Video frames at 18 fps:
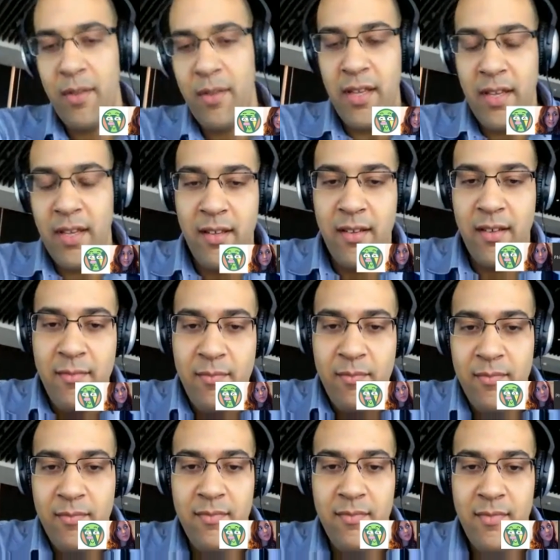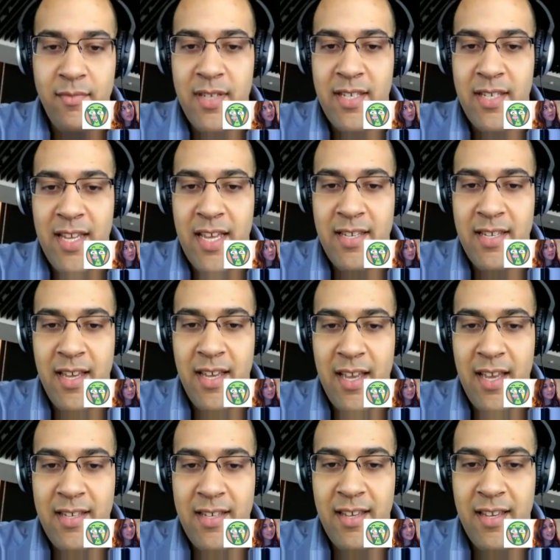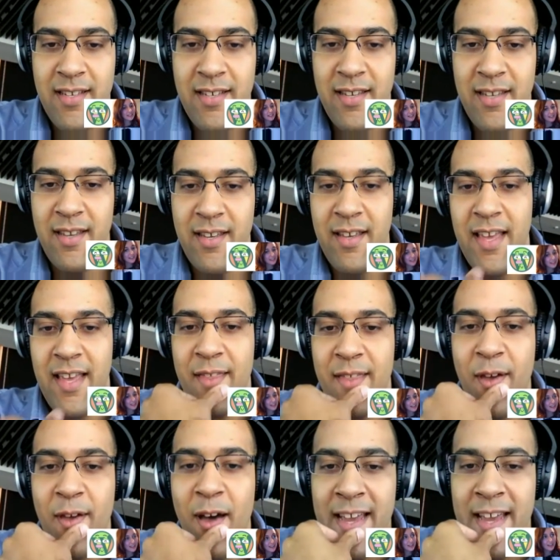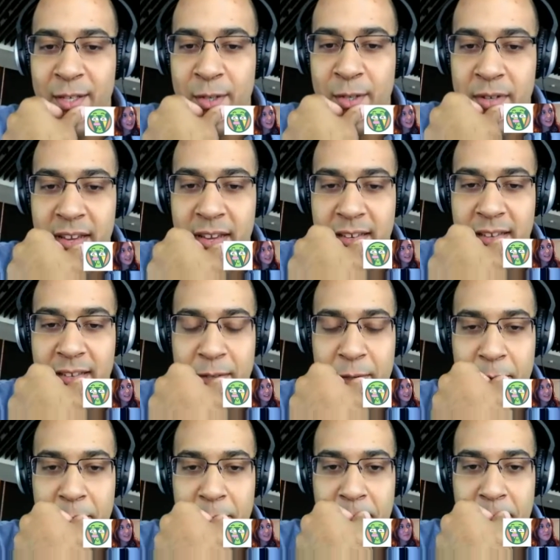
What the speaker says: you think? Just as a thought exercise.